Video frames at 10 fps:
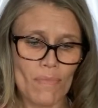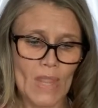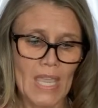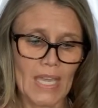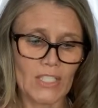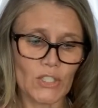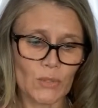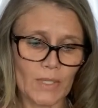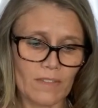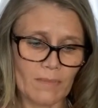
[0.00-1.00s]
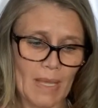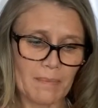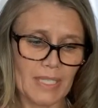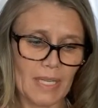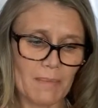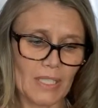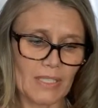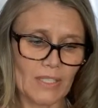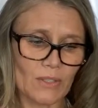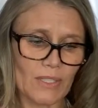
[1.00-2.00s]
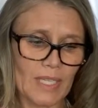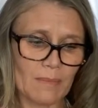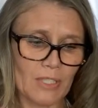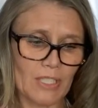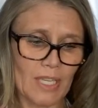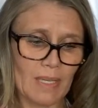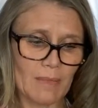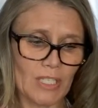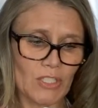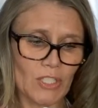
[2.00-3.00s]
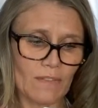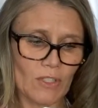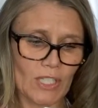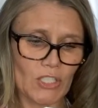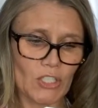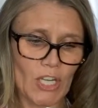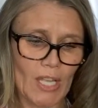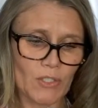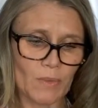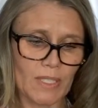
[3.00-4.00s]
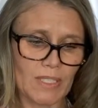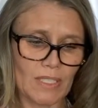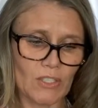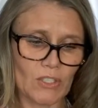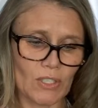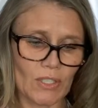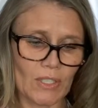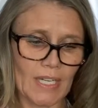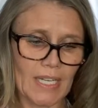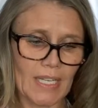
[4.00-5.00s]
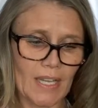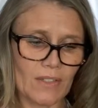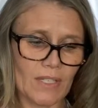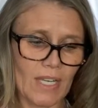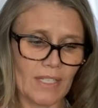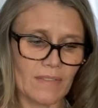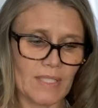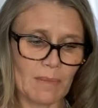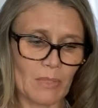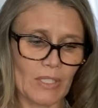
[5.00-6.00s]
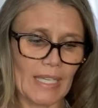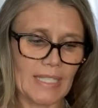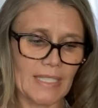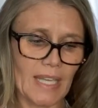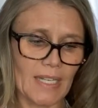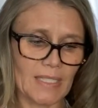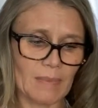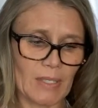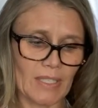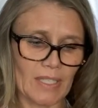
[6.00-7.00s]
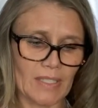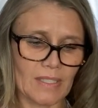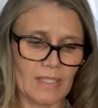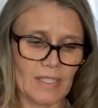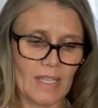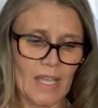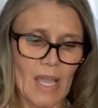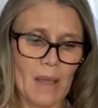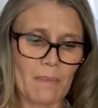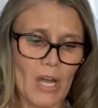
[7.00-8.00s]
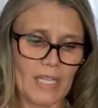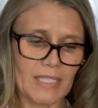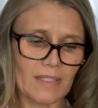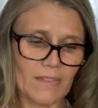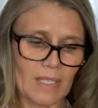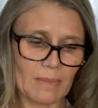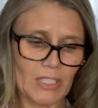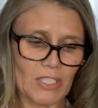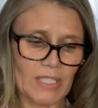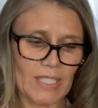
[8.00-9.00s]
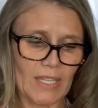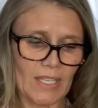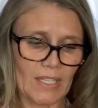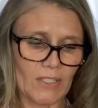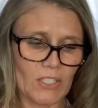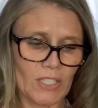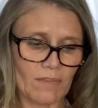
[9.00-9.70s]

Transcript: An intuitive might pick up the literal image of your exchange with the teacher or any other negative symbol linked to that experience. Positive images and the energy of